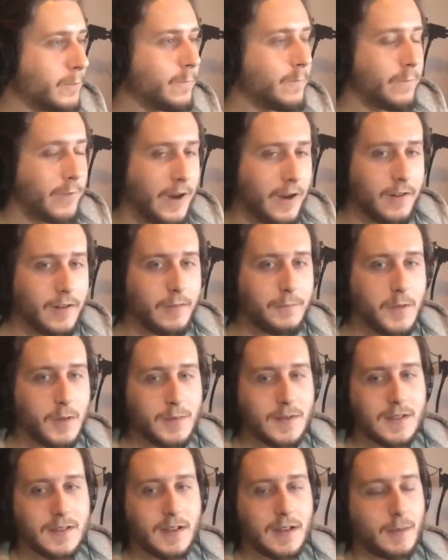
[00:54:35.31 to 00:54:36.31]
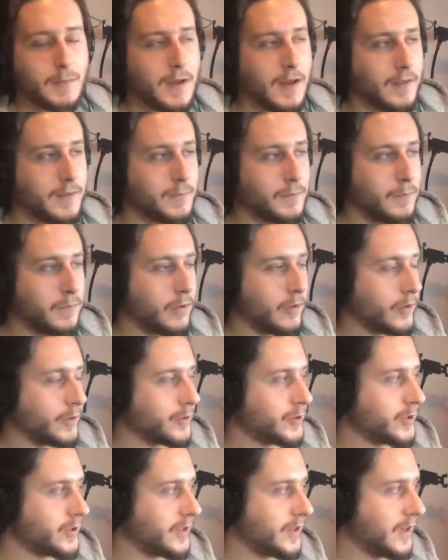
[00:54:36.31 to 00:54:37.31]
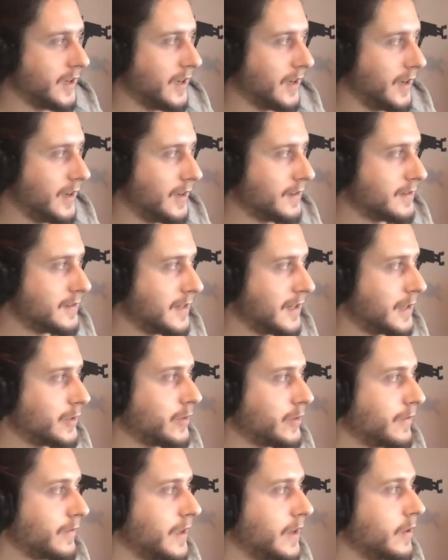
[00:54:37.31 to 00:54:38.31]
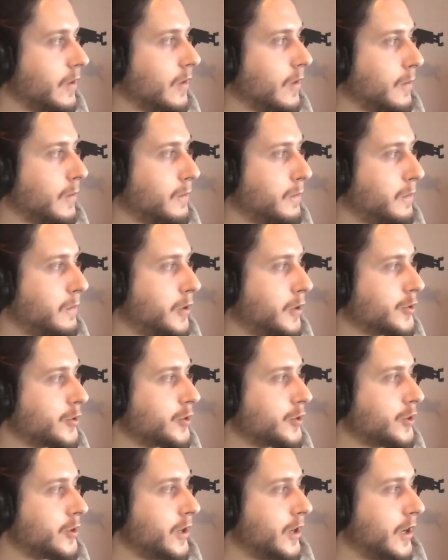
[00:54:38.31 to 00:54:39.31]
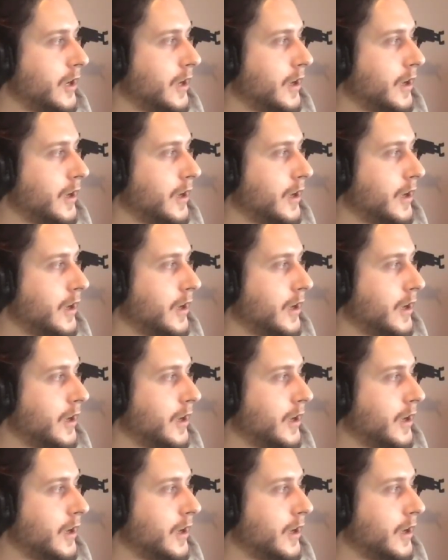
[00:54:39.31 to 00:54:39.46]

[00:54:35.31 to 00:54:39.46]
fairly optimistic about Porsche's electric vehicle push